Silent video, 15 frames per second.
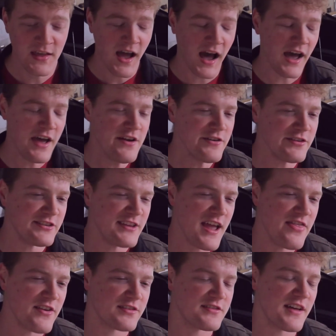I
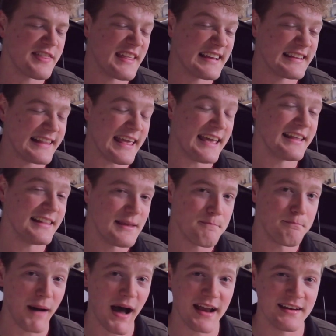understand there's nothing legally
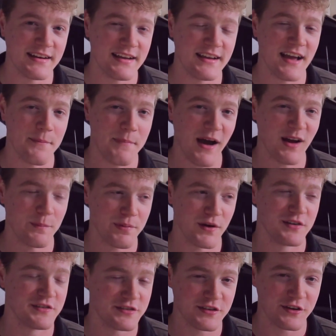binding about a
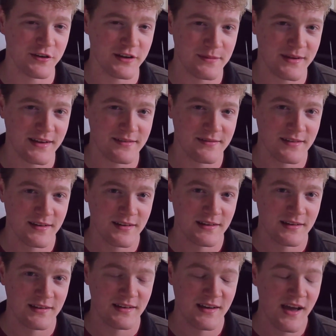purchase agreement,
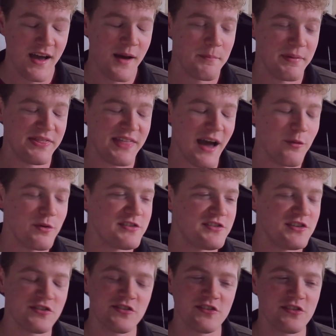but that was
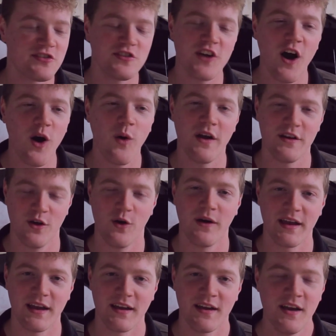just so
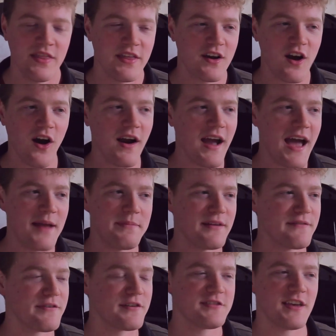annoying. The car had
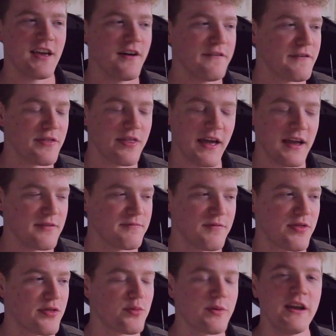been for sale for like
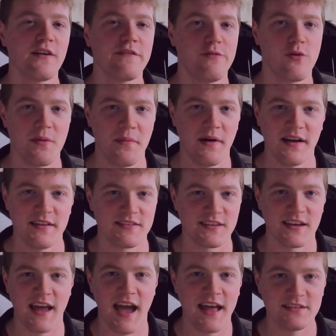3 or 4 months
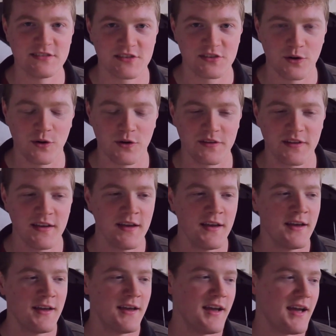and hadn't sold,
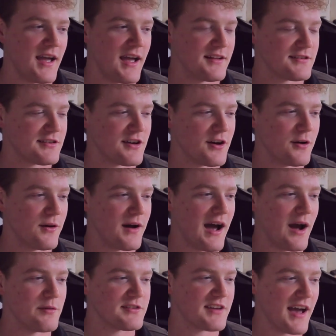and so
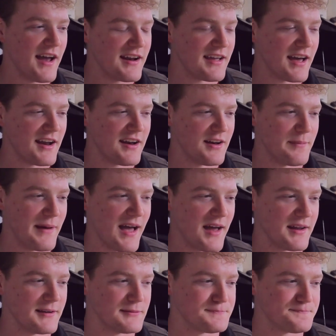I was kind of gutted about
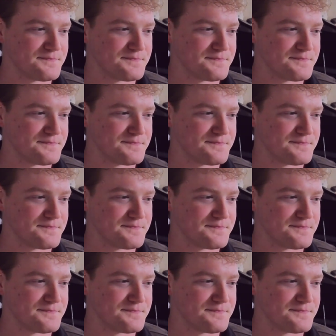it.